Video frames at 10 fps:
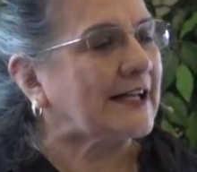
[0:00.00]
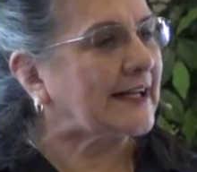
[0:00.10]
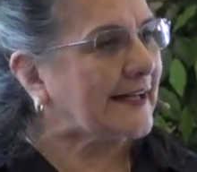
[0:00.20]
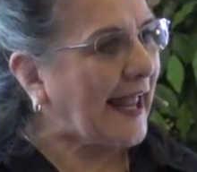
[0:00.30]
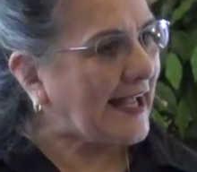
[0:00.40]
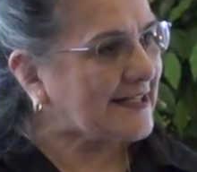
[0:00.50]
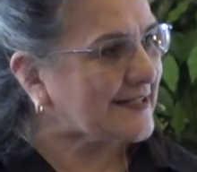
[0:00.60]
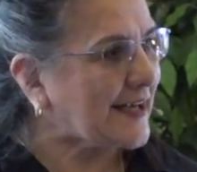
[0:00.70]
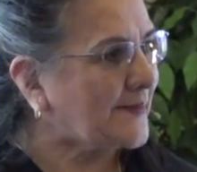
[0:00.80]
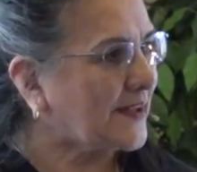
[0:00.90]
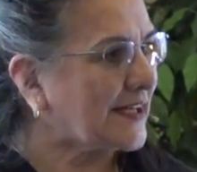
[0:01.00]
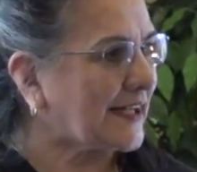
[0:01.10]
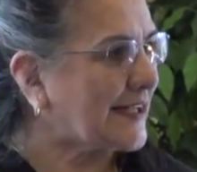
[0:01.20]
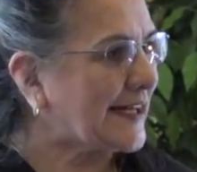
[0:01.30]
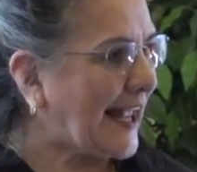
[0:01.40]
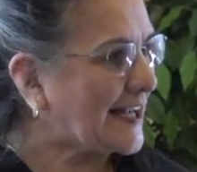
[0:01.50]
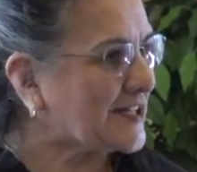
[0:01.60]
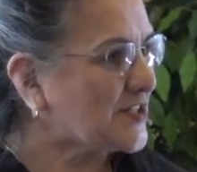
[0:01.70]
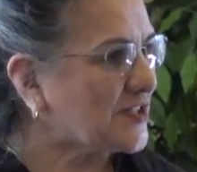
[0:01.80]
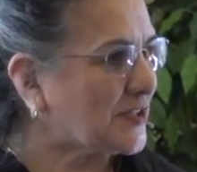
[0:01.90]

I'm going to connect